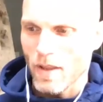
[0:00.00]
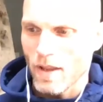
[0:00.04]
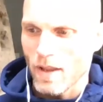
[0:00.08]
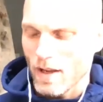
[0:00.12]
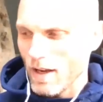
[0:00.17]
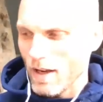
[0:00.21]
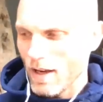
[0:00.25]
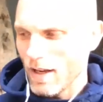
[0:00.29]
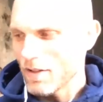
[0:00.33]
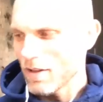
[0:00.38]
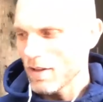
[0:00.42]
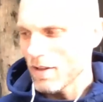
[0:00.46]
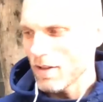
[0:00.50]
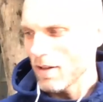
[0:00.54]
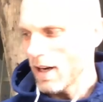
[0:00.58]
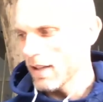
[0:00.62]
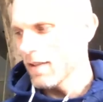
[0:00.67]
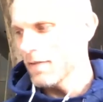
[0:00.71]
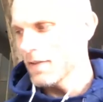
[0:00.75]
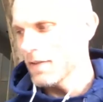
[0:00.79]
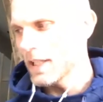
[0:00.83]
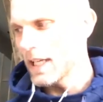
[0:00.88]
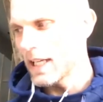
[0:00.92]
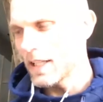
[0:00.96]
And so I'd
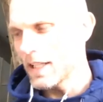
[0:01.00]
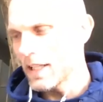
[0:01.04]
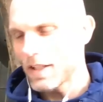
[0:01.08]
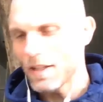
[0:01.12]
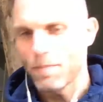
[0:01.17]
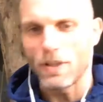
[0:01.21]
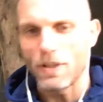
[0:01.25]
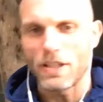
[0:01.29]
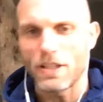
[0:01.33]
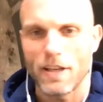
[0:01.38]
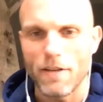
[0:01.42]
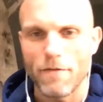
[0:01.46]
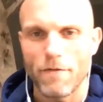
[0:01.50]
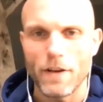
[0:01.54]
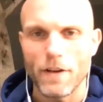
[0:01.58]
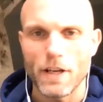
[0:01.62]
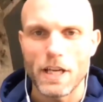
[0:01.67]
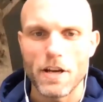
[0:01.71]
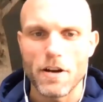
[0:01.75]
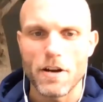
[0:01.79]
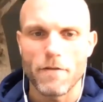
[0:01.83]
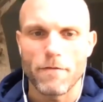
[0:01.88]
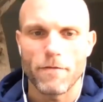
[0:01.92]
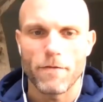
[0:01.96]
love to get specific
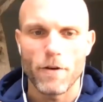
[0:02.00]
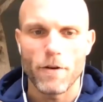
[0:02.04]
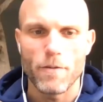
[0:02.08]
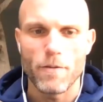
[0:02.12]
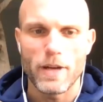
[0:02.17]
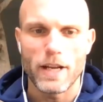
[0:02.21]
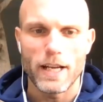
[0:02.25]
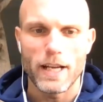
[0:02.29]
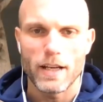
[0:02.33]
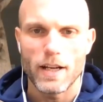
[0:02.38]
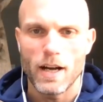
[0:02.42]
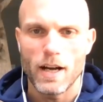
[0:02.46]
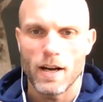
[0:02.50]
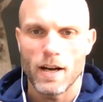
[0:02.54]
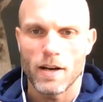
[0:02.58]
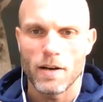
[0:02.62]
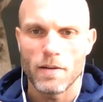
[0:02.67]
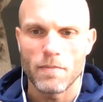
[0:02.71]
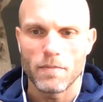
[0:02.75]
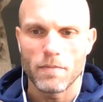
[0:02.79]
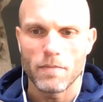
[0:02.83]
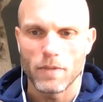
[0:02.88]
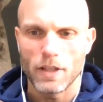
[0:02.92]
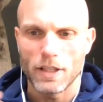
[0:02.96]
here for a minute.
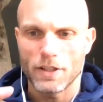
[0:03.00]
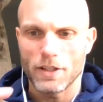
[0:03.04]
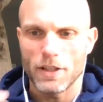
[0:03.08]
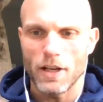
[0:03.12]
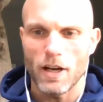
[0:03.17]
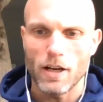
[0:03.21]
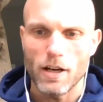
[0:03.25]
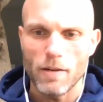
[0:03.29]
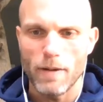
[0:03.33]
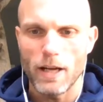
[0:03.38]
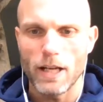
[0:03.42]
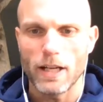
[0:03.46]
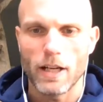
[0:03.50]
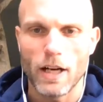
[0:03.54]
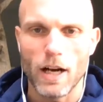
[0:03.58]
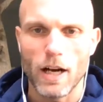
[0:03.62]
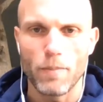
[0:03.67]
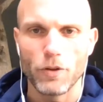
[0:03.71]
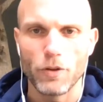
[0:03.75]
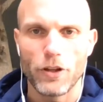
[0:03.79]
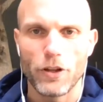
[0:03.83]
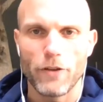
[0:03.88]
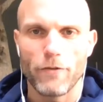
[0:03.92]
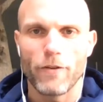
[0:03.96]
Let's talk about a
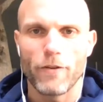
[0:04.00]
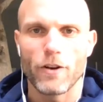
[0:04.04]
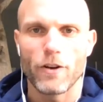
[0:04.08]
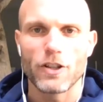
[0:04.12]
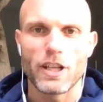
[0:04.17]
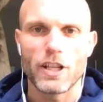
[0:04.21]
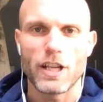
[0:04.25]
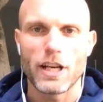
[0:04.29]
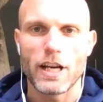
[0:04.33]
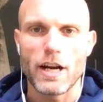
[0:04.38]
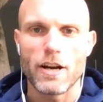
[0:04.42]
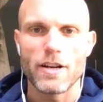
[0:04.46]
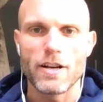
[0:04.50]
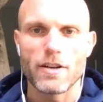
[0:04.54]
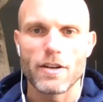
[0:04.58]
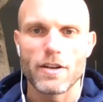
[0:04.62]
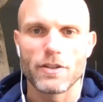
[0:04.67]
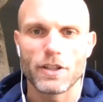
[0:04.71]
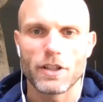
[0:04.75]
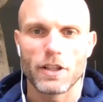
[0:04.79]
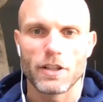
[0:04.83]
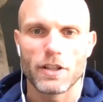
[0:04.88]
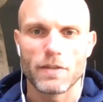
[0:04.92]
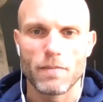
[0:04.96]
couple different
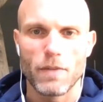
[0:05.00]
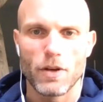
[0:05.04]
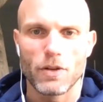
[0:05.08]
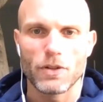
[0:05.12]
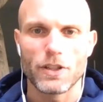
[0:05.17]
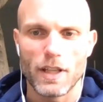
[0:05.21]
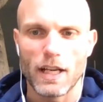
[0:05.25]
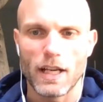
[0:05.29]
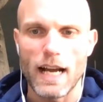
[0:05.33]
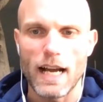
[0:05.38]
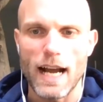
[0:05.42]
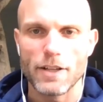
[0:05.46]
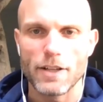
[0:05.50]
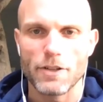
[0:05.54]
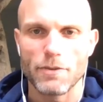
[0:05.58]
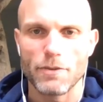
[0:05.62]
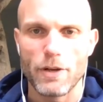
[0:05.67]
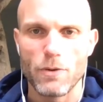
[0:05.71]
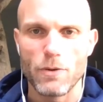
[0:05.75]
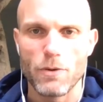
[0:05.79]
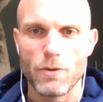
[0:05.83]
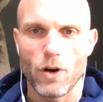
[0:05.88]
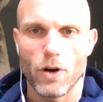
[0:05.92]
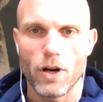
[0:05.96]
scenarios, because most of the guys
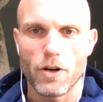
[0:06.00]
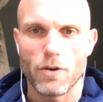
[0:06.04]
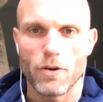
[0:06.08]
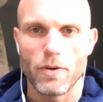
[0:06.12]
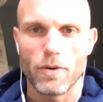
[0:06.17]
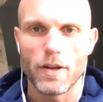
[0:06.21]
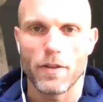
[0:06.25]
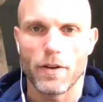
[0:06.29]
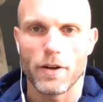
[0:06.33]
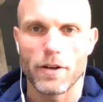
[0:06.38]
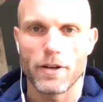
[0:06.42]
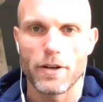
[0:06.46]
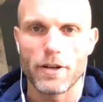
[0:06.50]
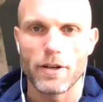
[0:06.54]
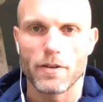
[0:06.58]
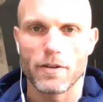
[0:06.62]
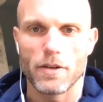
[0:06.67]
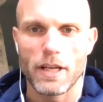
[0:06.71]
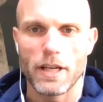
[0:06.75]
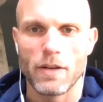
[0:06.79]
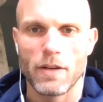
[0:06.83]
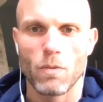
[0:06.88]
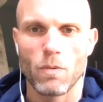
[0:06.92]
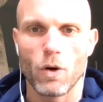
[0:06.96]
we work with are
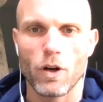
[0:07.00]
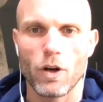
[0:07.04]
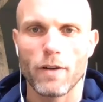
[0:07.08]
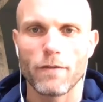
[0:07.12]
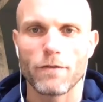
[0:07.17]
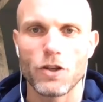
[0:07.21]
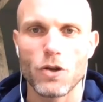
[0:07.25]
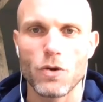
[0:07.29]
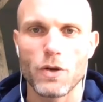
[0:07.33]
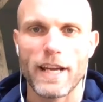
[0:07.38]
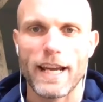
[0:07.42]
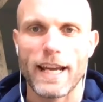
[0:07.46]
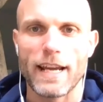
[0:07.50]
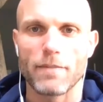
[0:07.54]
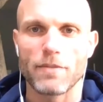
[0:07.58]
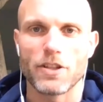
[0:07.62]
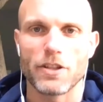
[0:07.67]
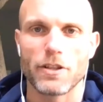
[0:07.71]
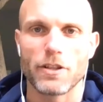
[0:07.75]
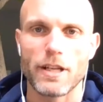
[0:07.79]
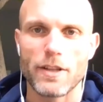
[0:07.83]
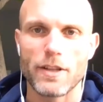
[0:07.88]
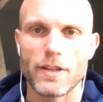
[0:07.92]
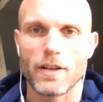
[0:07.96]
in one of two camps.
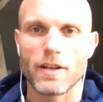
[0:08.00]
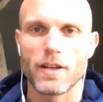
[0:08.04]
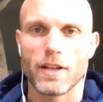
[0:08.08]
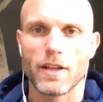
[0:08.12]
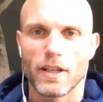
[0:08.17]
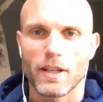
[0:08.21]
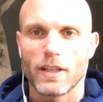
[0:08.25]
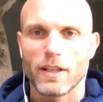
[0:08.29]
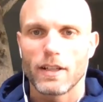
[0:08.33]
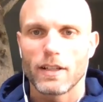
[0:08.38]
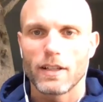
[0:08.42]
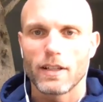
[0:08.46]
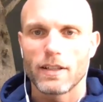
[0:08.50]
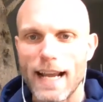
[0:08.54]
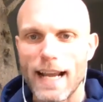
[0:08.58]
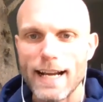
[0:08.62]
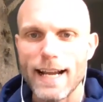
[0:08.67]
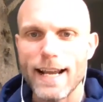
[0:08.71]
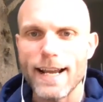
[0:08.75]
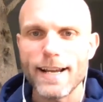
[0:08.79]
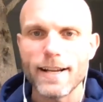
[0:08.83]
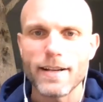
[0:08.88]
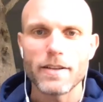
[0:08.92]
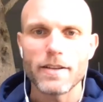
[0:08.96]
They're either
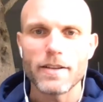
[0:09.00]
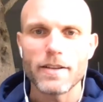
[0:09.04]
dating,